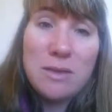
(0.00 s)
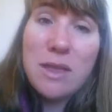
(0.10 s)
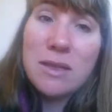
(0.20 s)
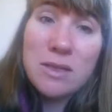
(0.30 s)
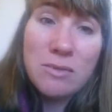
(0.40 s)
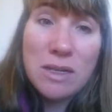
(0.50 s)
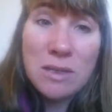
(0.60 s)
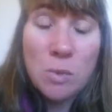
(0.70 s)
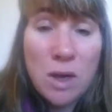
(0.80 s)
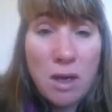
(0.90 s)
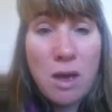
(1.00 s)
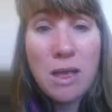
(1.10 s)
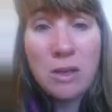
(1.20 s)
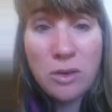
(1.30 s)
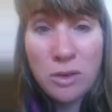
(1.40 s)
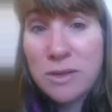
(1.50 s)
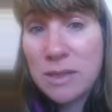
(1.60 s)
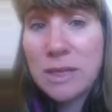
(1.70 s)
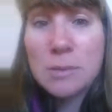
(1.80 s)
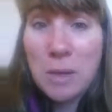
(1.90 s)
that's the reason why I use
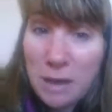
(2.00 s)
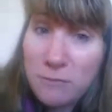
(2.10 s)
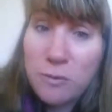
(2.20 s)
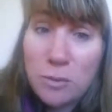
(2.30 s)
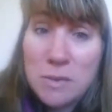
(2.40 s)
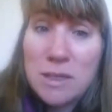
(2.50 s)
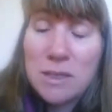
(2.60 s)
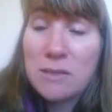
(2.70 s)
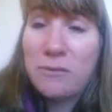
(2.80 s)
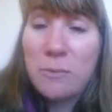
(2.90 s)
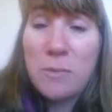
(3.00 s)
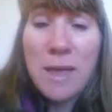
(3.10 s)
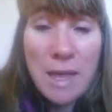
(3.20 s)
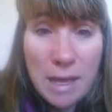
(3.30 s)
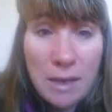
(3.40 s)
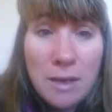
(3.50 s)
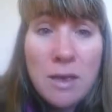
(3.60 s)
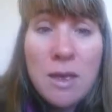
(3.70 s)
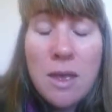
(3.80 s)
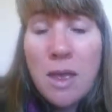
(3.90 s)
these platforms. It's for me,
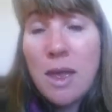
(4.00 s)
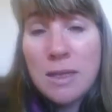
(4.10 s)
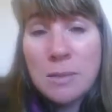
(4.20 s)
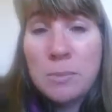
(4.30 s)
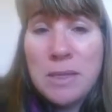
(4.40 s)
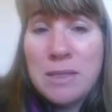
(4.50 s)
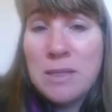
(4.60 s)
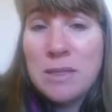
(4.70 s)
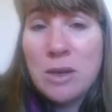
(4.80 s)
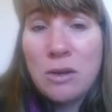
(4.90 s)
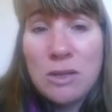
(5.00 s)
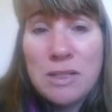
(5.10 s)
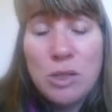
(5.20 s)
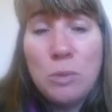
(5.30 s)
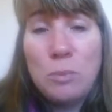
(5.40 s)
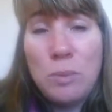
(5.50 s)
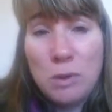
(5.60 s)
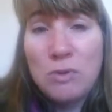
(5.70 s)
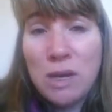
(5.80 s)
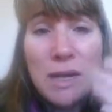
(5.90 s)
as a business owner, is to
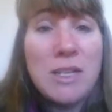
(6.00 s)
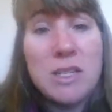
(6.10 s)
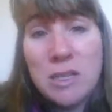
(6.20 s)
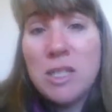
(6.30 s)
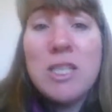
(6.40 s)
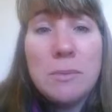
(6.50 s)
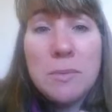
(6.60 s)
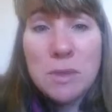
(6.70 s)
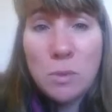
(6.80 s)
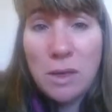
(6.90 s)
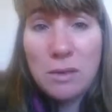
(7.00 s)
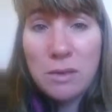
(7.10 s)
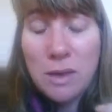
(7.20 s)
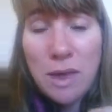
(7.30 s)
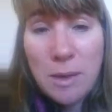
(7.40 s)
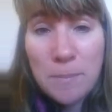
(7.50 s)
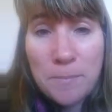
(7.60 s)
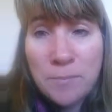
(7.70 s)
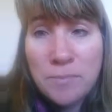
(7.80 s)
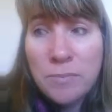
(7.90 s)
build relationships with
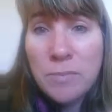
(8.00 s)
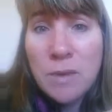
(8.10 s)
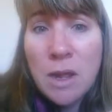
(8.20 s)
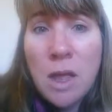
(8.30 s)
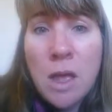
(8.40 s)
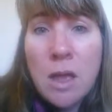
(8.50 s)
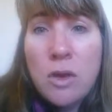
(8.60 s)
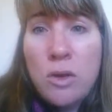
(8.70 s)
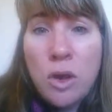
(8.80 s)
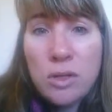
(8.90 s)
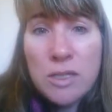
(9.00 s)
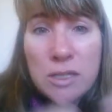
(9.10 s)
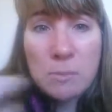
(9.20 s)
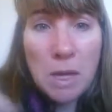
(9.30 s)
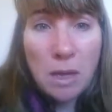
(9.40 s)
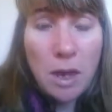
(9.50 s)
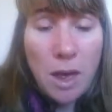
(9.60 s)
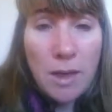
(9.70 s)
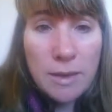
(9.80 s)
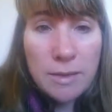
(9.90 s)
not just my
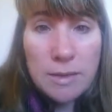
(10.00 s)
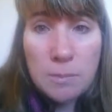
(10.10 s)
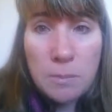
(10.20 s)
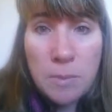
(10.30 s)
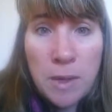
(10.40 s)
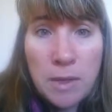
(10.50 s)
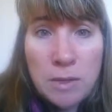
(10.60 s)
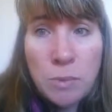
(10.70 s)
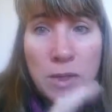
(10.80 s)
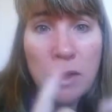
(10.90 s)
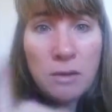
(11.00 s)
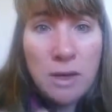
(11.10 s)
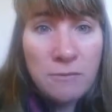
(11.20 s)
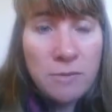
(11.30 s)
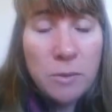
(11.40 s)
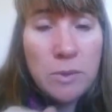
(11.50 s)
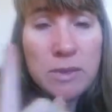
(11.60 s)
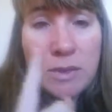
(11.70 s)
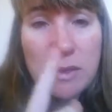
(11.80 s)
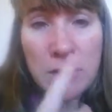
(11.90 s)
clients, but with other
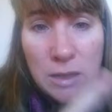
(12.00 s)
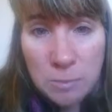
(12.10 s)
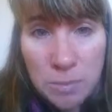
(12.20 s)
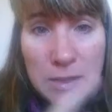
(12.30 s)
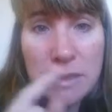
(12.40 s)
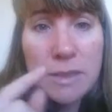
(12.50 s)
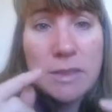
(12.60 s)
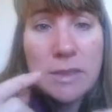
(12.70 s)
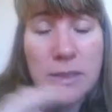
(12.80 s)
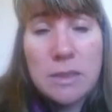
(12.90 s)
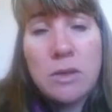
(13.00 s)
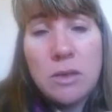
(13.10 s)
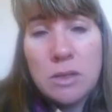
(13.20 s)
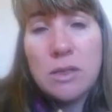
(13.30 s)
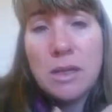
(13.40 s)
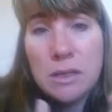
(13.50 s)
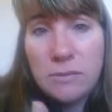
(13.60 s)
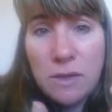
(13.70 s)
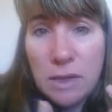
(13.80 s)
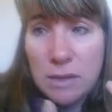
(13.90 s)
influencers and other businesses and those kinds
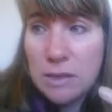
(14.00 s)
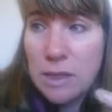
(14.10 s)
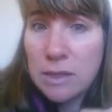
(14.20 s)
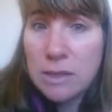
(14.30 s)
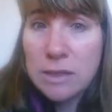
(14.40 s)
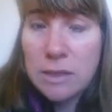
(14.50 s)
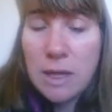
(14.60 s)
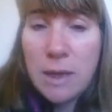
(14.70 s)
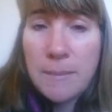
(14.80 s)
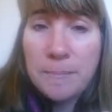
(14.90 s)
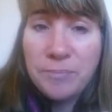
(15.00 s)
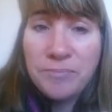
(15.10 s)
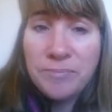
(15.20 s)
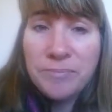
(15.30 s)
of things. It's an